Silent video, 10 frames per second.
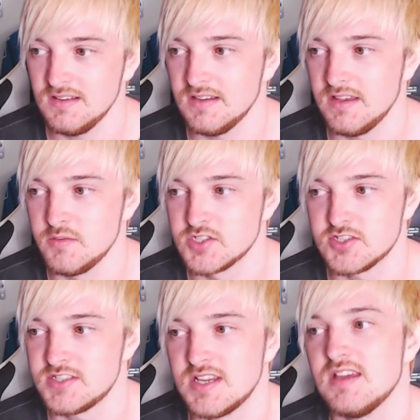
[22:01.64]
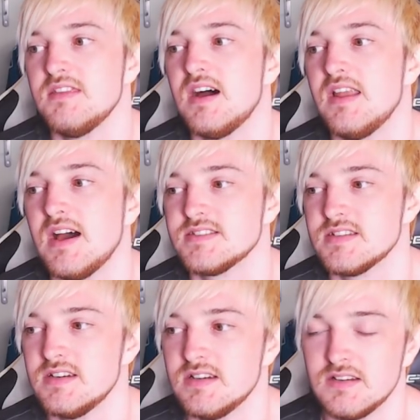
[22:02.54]
he was just saying that as
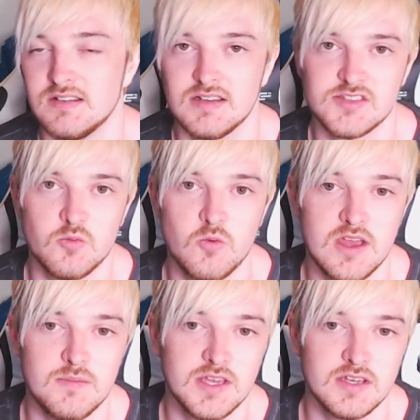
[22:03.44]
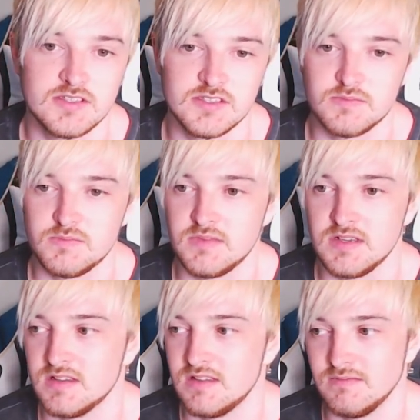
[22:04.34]
a way because
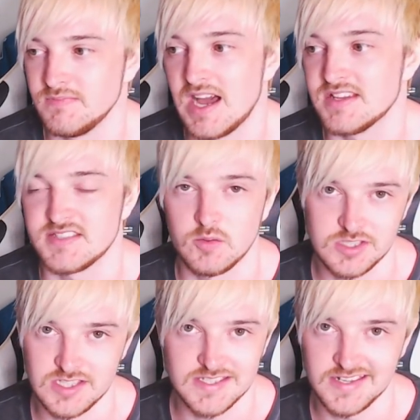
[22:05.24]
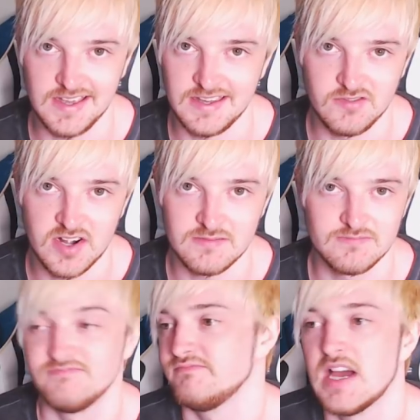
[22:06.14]
Casta was listening in, right?
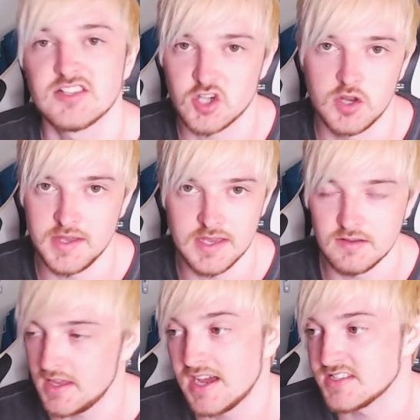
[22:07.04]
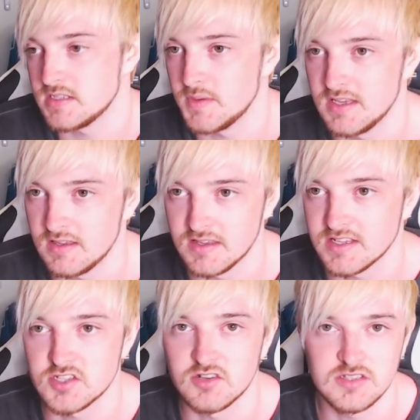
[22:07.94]
That's got to be it. It has to be. And
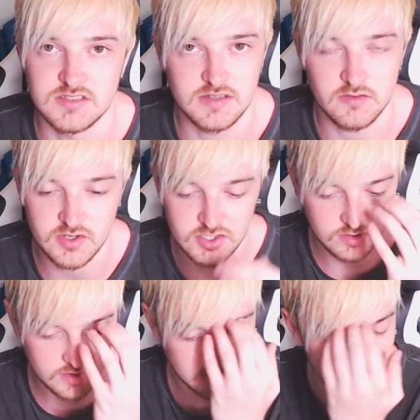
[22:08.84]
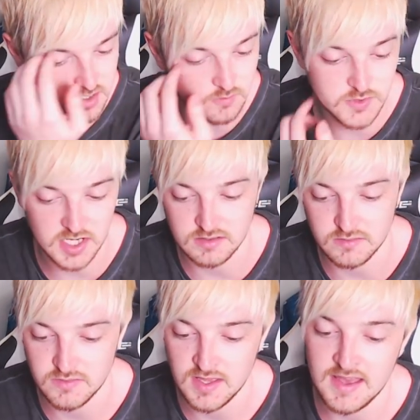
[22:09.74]
that's not his original, his objective.
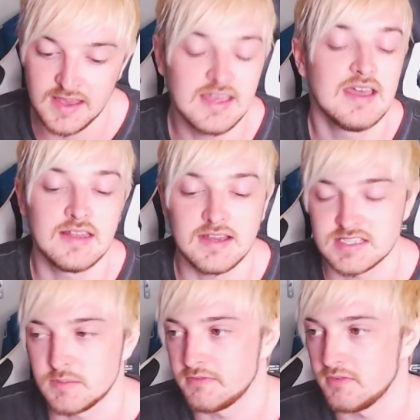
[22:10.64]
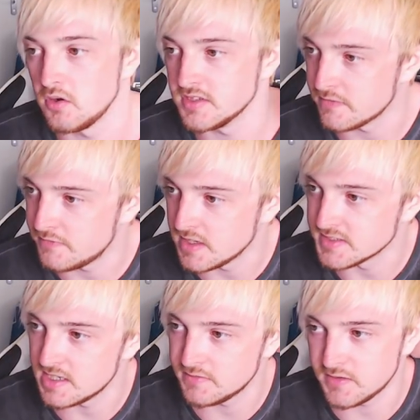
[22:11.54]
Again, like I said before, he's a
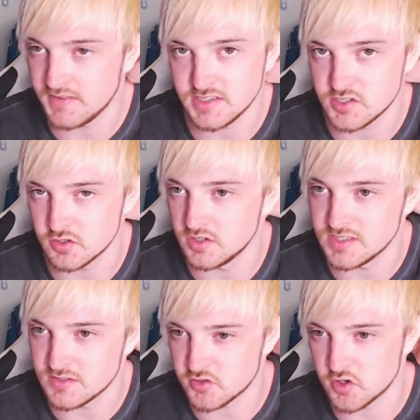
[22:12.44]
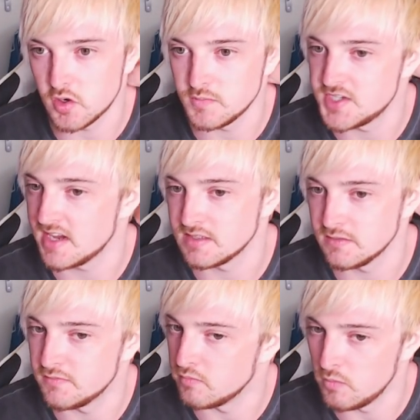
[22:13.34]
fail-safe device, so his true
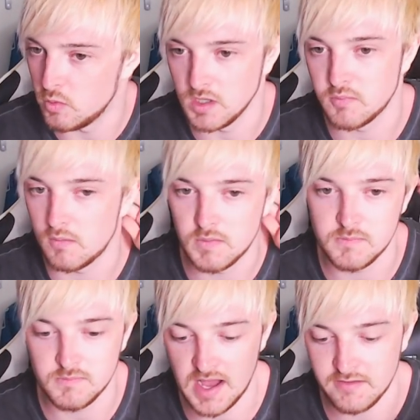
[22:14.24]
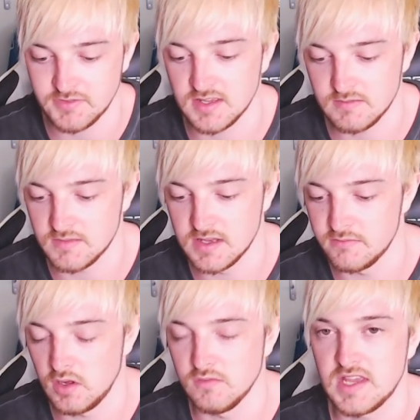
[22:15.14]
objective will probably have to
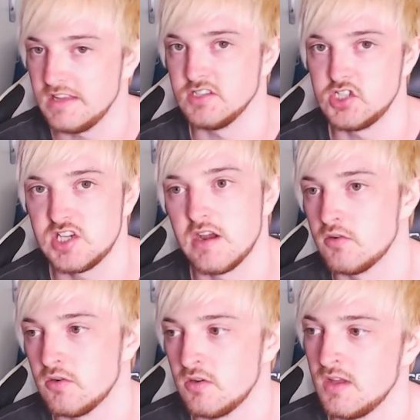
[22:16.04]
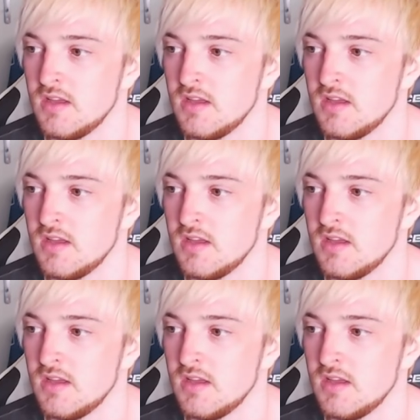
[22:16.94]
involve killing Shiro